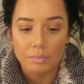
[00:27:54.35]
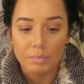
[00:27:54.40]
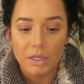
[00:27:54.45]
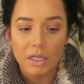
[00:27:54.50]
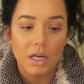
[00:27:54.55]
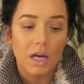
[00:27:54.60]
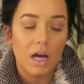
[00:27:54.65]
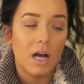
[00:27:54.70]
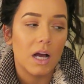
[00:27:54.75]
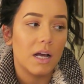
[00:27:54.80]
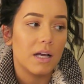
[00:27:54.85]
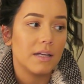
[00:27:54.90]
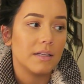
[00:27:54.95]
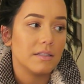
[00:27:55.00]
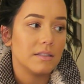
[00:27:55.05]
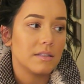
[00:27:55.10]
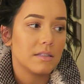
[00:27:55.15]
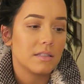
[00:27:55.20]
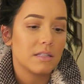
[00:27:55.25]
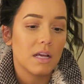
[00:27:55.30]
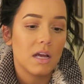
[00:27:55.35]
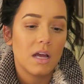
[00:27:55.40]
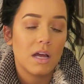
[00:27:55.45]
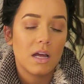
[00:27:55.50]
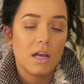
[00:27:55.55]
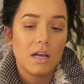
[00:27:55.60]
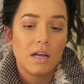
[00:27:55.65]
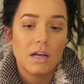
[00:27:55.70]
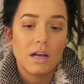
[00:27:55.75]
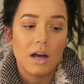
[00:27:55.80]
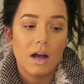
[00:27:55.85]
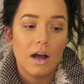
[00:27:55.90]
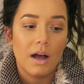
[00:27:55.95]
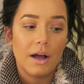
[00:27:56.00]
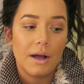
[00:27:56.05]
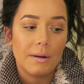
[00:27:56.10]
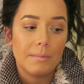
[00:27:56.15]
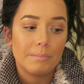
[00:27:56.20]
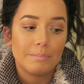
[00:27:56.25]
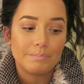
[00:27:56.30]
because,
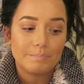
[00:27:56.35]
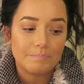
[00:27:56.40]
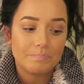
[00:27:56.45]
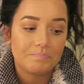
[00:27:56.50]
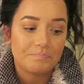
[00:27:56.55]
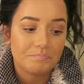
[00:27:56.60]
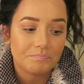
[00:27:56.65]
um,